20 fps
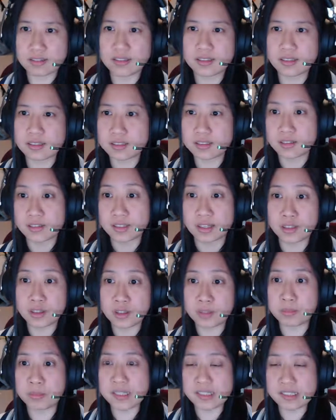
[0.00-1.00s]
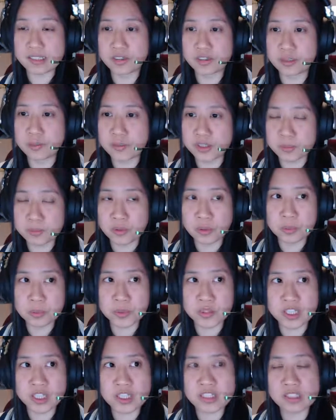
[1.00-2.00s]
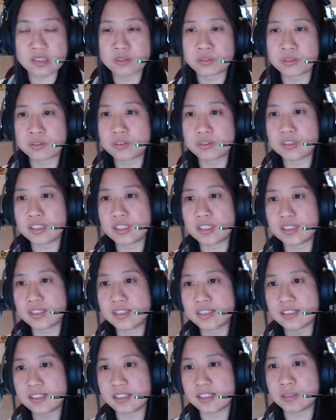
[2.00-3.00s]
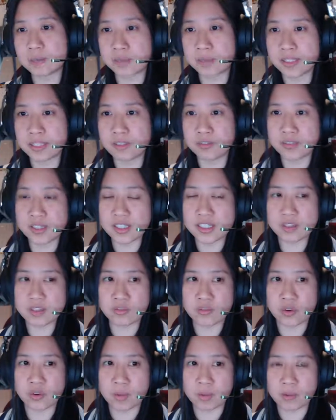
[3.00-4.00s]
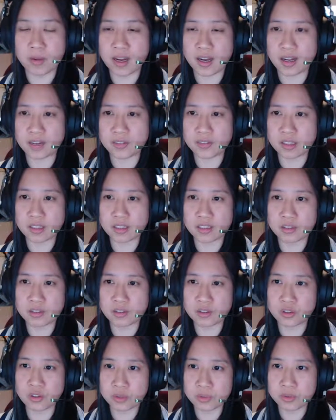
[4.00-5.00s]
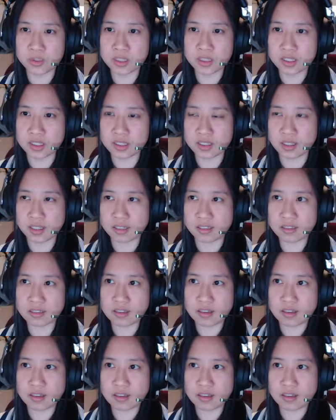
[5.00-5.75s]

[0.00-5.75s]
Tatoeba is still a small project, so it still benefits from having a community that